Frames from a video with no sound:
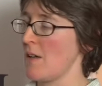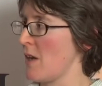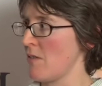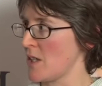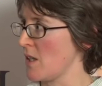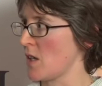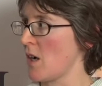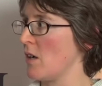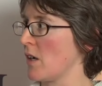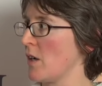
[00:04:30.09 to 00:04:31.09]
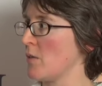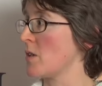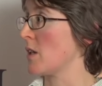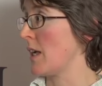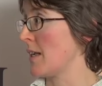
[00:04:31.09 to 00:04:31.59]
They've never sent a cargo
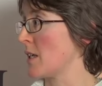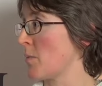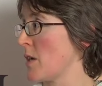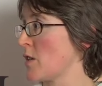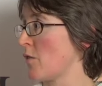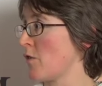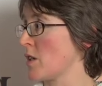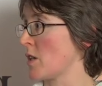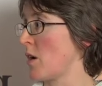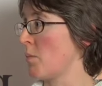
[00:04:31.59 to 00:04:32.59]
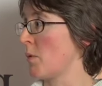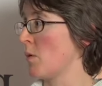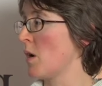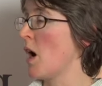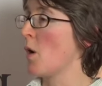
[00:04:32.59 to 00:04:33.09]
to the Atlantic Basin, for example,